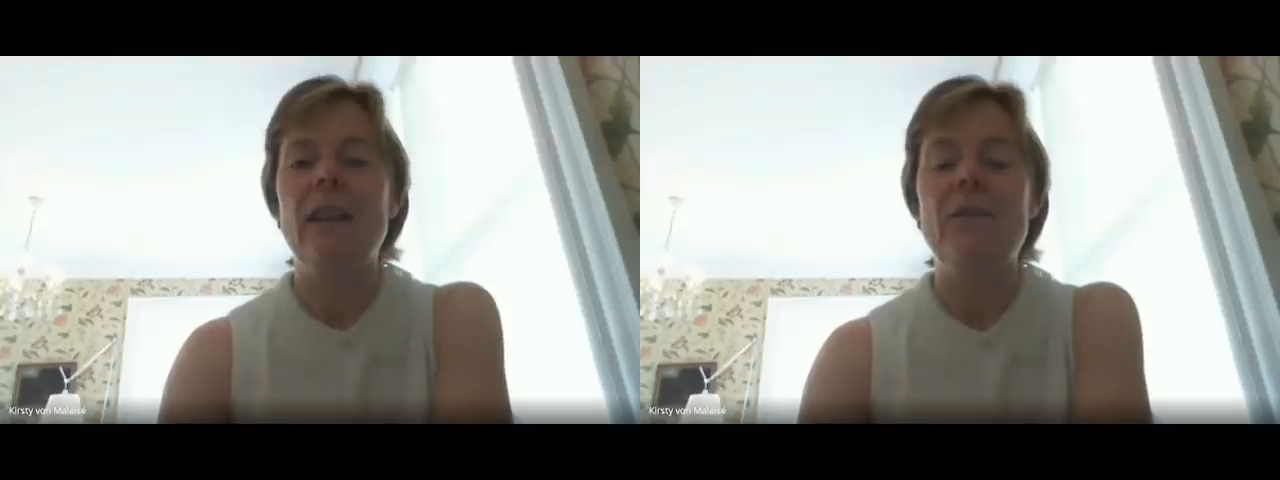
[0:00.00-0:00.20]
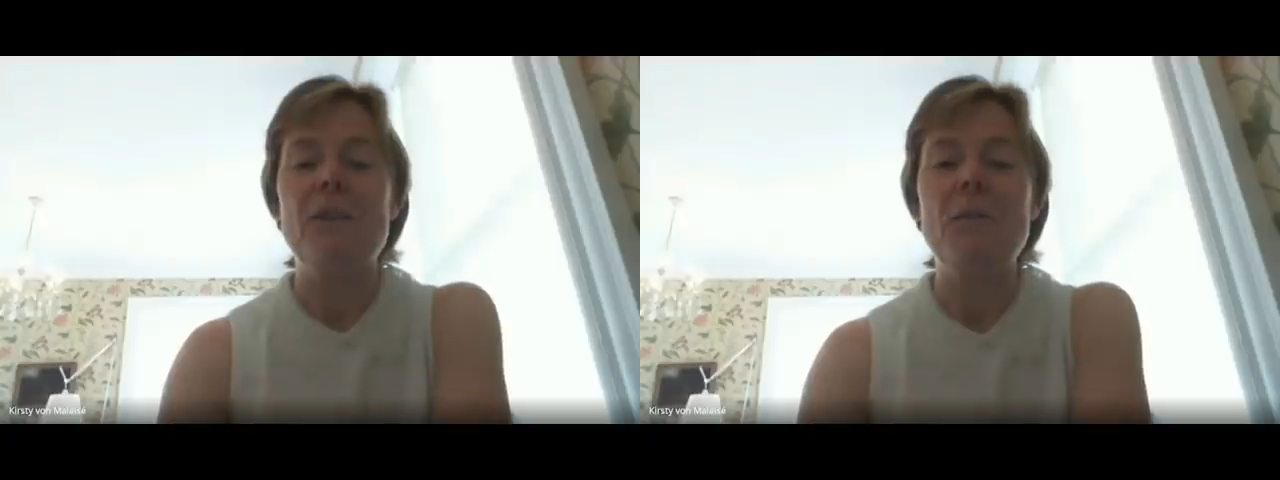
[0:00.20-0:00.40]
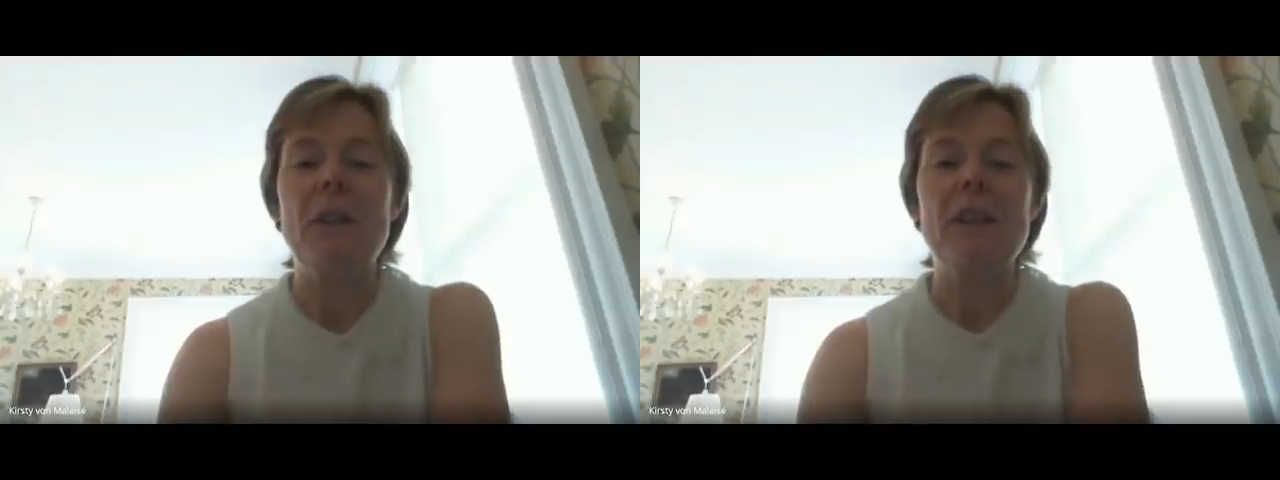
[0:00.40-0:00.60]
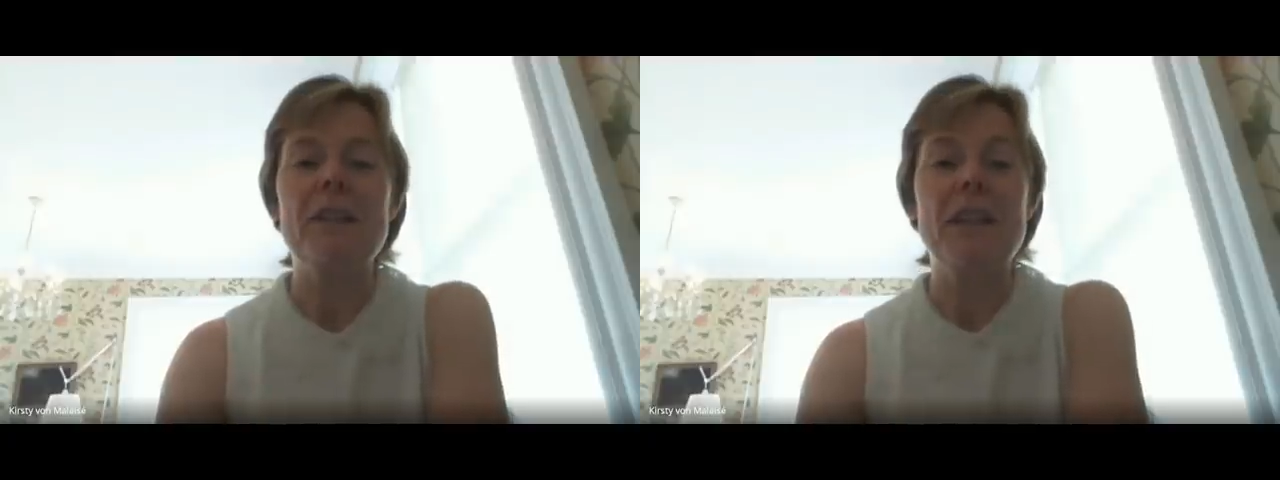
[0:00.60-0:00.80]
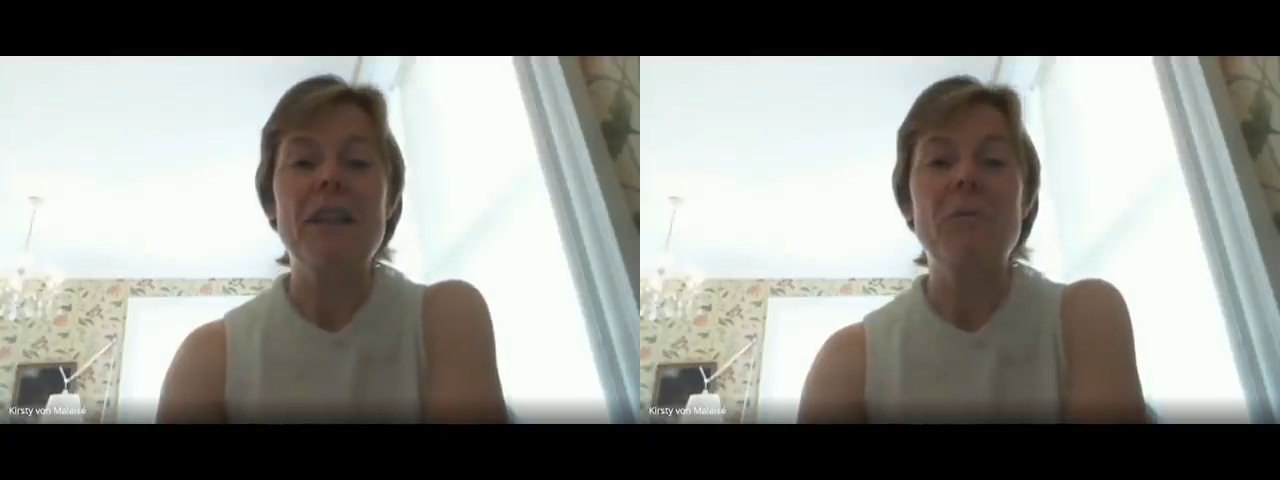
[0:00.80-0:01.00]
If you would like
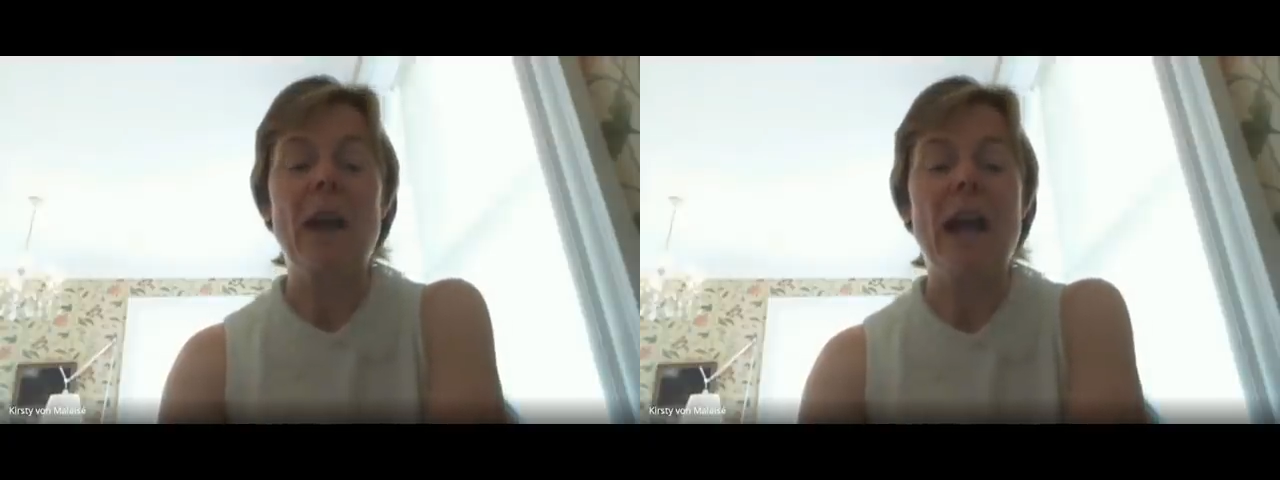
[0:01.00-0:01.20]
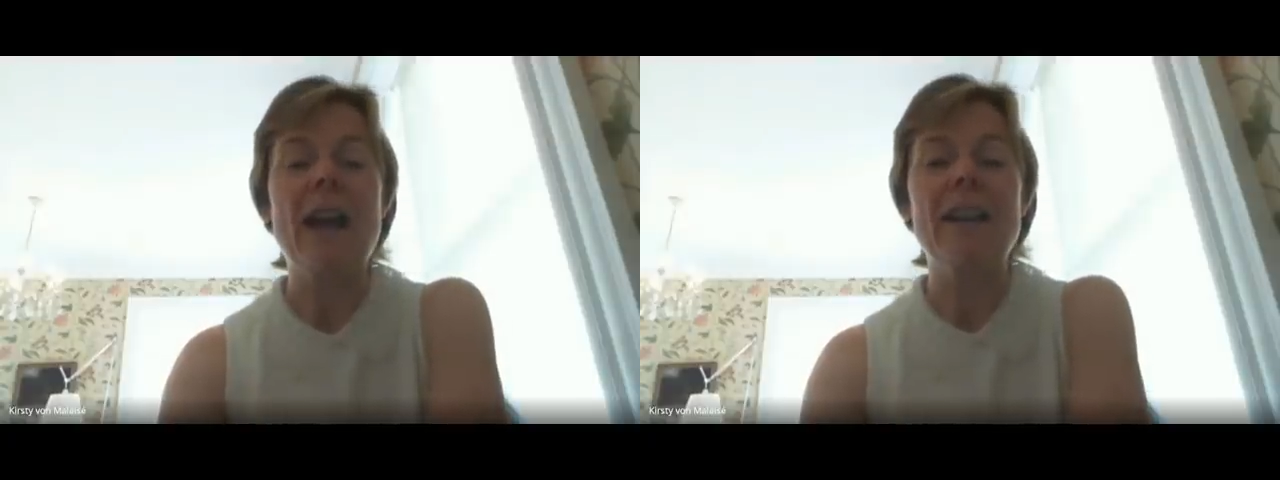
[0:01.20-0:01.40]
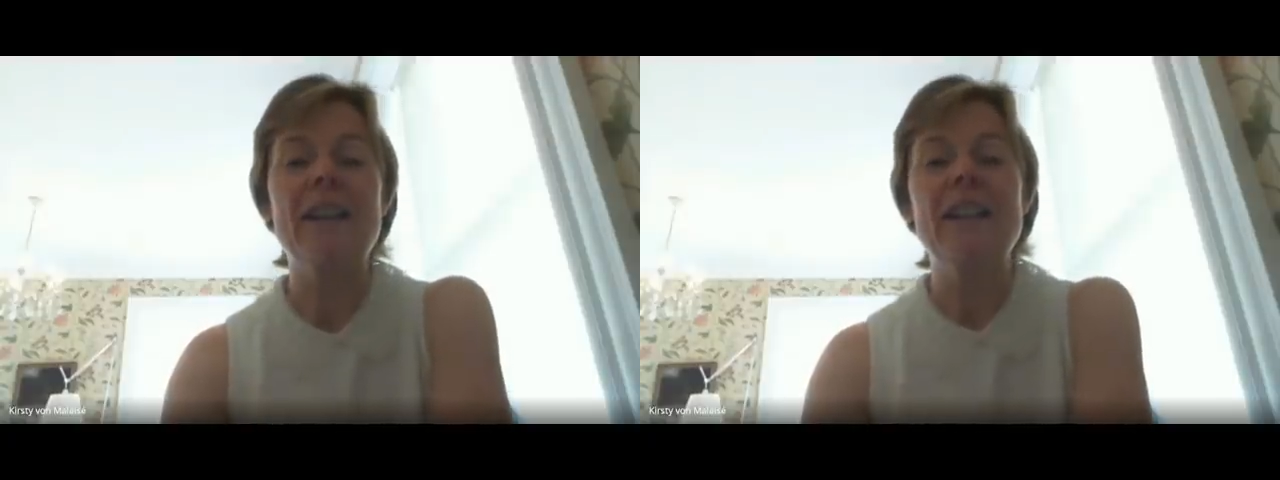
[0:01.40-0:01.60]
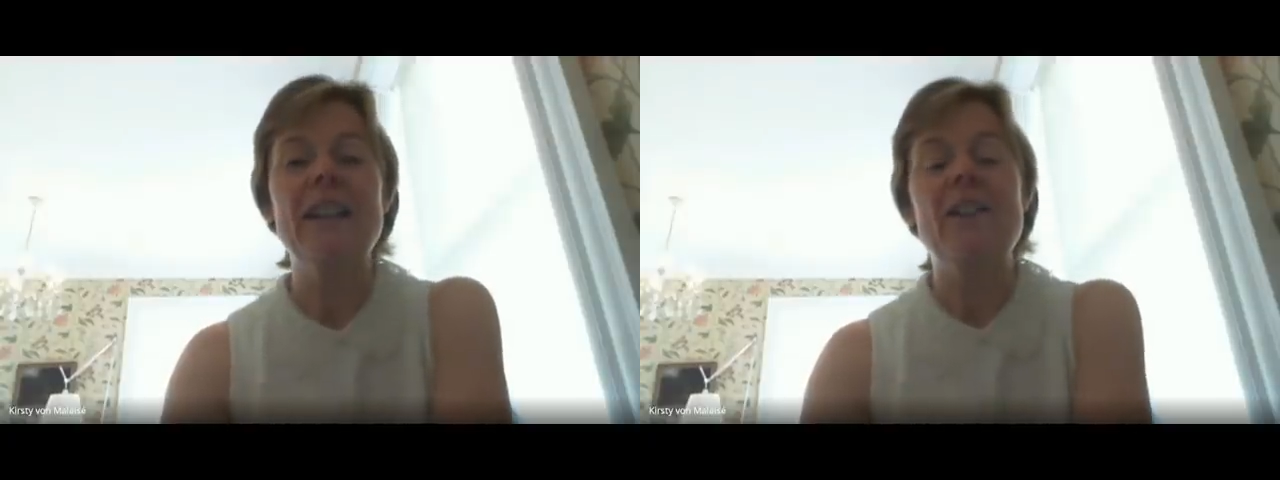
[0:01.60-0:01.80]
to give back,